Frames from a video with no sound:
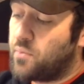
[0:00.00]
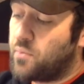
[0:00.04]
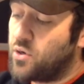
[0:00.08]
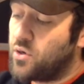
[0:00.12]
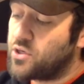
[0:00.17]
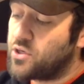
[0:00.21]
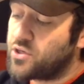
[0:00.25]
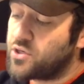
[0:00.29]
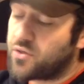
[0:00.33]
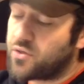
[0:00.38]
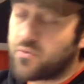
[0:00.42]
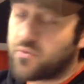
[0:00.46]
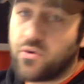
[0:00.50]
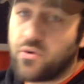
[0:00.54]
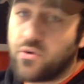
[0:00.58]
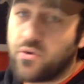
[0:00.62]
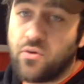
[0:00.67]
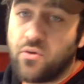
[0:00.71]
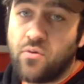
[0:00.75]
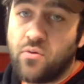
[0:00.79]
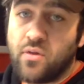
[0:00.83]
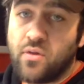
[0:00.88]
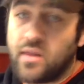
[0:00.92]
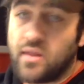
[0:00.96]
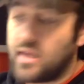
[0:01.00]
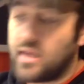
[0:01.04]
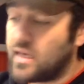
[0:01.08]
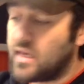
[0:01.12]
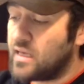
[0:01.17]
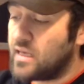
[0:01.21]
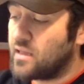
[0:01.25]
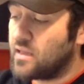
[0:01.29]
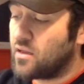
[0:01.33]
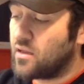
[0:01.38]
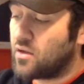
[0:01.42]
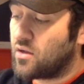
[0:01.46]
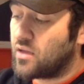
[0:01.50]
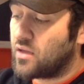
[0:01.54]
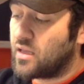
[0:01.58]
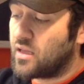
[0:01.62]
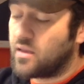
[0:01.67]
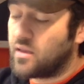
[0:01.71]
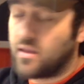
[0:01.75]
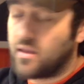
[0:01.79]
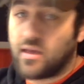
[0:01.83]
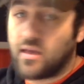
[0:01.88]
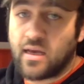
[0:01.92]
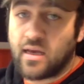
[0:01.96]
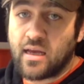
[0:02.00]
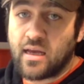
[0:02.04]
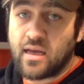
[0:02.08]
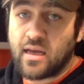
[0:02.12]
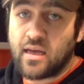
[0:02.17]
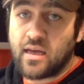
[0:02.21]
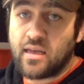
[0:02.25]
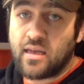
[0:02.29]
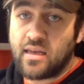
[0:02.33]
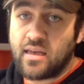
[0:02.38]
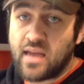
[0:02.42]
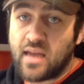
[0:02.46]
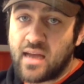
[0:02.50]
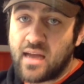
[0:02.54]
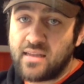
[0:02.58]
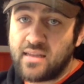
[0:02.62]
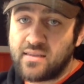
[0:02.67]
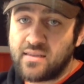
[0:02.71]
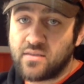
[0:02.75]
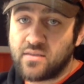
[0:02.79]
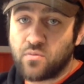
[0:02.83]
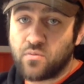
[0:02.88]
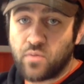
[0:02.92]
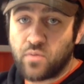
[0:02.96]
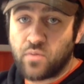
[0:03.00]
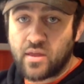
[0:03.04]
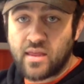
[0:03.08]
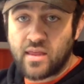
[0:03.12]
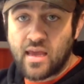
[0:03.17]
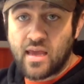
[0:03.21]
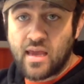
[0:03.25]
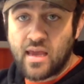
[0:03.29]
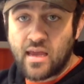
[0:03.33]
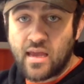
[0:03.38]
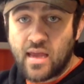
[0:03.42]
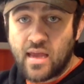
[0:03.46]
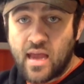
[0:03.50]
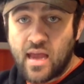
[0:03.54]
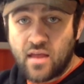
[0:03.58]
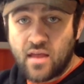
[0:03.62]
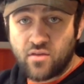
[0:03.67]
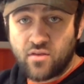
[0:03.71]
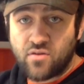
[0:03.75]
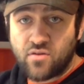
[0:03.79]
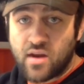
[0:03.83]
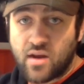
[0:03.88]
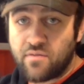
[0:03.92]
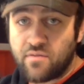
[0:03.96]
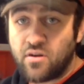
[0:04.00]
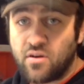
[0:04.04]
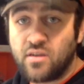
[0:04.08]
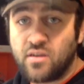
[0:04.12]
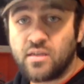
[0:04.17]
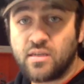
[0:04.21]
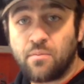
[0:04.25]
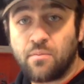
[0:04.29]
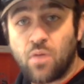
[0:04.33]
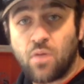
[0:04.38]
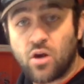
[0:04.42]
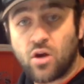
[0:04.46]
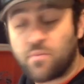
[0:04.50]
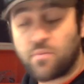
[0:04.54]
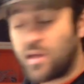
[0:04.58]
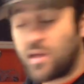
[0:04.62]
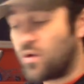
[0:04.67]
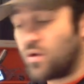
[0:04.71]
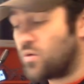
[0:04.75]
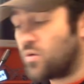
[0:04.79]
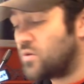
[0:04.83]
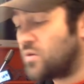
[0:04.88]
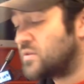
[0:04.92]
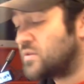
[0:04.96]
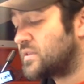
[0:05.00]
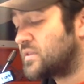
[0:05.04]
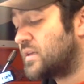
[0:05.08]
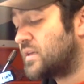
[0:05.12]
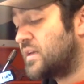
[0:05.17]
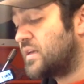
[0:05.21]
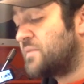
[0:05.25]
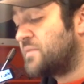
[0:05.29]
push through the little nuts with a Allen driver to mark my holes,